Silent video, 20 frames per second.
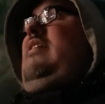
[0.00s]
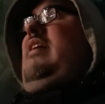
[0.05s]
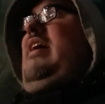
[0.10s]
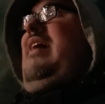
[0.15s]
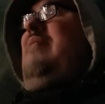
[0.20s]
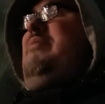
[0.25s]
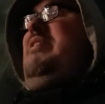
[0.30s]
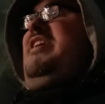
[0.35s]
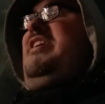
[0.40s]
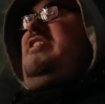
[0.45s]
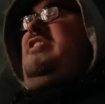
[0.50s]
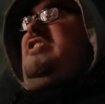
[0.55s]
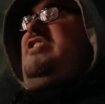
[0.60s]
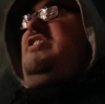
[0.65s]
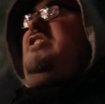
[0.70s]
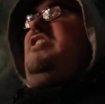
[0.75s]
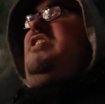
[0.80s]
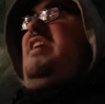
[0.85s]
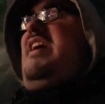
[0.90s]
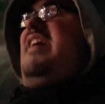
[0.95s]
I mean,
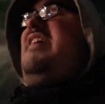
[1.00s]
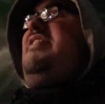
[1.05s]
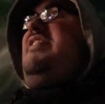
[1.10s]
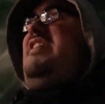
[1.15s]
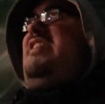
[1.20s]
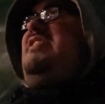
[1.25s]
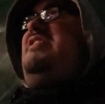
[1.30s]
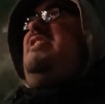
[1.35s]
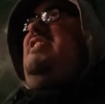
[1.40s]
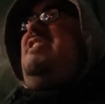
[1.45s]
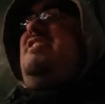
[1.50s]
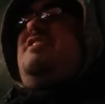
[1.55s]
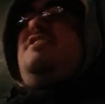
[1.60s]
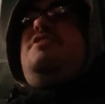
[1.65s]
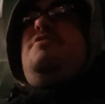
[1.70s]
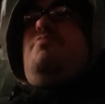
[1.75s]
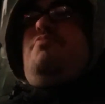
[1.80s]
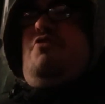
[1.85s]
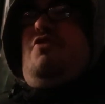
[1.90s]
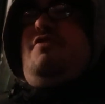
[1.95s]
yeah,
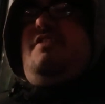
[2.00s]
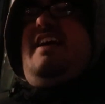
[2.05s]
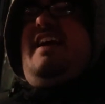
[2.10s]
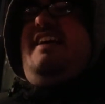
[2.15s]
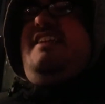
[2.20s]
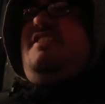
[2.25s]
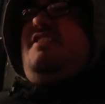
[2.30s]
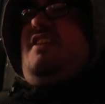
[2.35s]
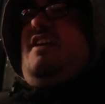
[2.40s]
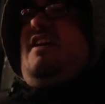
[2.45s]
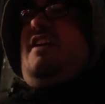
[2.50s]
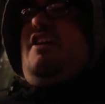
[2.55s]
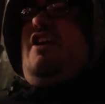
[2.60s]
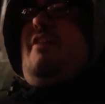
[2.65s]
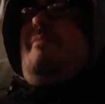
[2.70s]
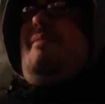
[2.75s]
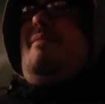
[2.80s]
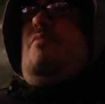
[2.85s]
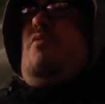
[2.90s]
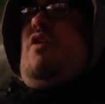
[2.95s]
this proves that it's going
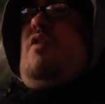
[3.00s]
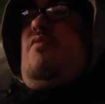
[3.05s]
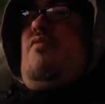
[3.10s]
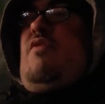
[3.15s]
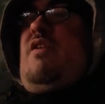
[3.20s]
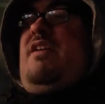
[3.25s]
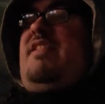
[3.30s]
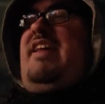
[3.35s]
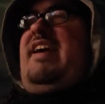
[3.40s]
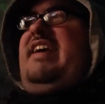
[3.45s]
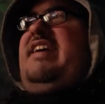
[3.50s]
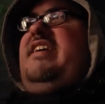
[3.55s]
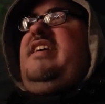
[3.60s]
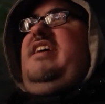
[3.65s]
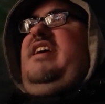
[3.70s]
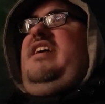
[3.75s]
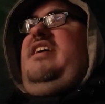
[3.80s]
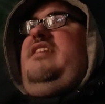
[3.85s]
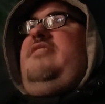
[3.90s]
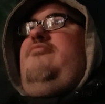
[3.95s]
to be more,
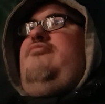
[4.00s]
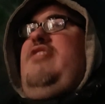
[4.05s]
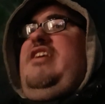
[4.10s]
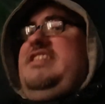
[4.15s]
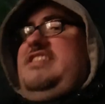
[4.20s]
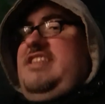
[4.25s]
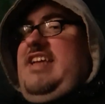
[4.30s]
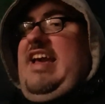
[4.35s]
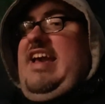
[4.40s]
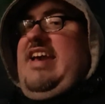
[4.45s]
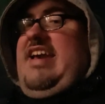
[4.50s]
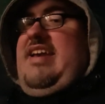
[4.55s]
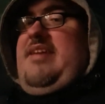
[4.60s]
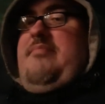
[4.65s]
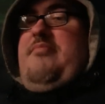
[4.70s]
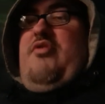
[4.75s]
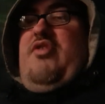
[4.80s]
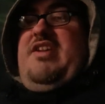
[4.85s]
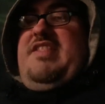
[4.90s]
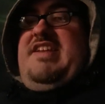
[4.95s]
risque
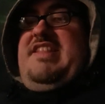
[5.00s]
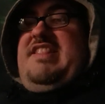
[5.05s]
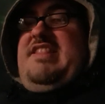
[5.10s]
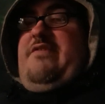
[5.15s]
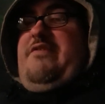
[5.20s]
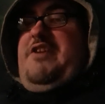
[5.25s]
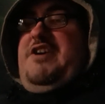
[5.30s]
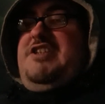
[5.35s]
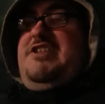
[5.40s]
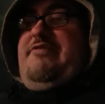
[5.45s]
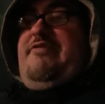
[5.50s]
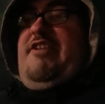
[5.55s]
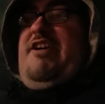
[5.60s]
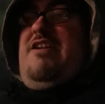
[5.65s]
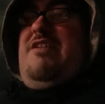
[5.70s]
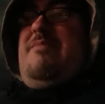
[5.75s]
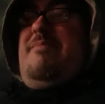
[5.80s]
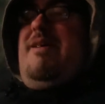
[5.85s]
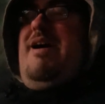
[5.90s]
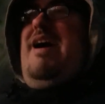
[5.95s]
more than the first
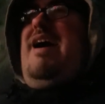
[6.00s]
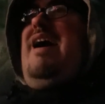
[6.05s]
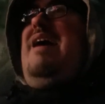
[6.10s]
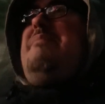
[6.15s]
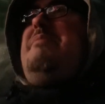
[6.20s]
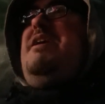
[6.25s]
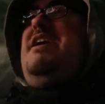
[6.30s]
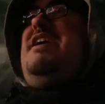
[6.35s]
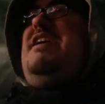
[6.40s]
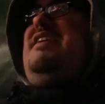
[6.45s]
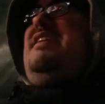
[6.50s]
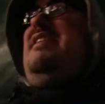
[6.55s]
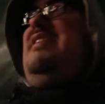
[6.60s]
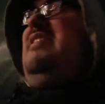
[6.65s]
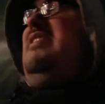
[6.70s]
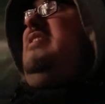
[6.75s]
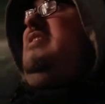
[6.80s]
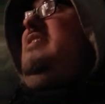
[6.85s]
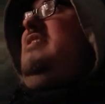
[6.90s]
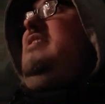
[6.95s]
film. I mean,
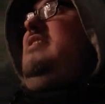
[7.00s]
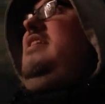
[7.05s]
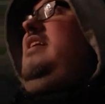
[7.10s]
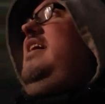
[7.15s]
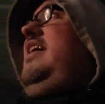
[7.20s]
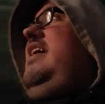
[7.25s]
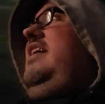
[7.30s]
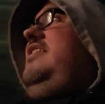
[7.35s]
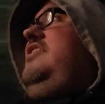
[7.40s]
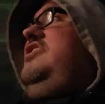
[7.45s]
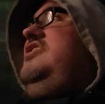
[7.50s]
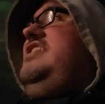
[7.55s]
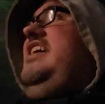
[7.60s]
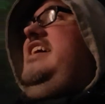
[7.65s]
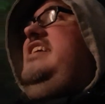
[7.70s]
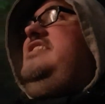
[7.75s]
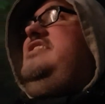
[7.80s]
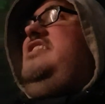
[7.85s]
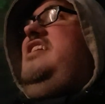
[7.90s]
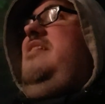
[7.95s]
looks
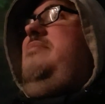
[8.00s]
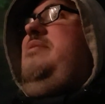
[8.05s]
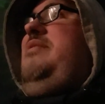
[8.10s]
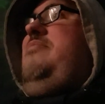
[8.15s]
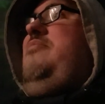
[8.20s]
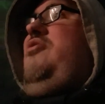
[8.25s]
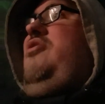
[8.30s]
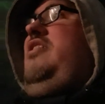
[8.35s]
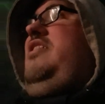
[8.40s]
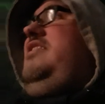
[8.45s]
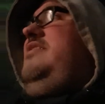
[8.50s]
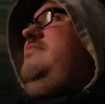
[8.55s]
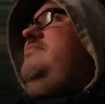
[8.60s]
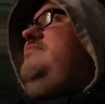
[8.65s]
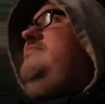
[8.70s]
like it's going to be more...